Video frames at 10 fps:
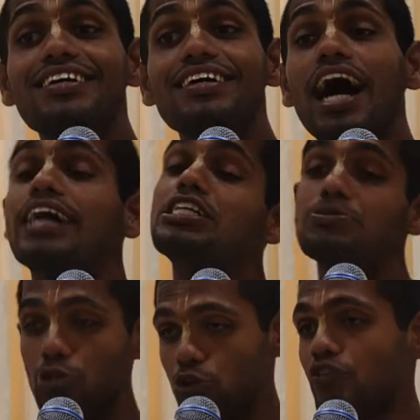artist
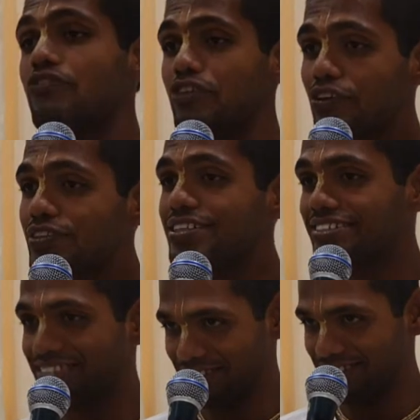purifying. Fifth,
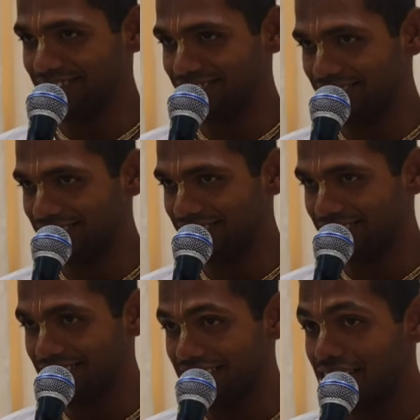
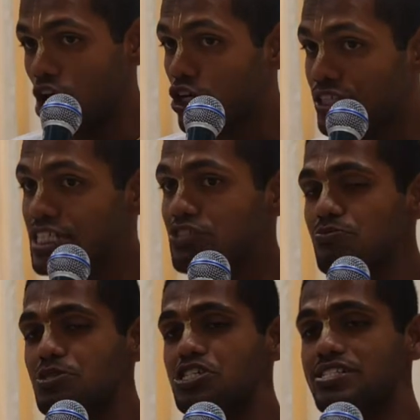heart
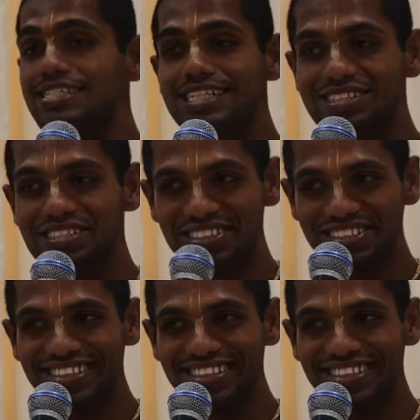transformation. Sixth,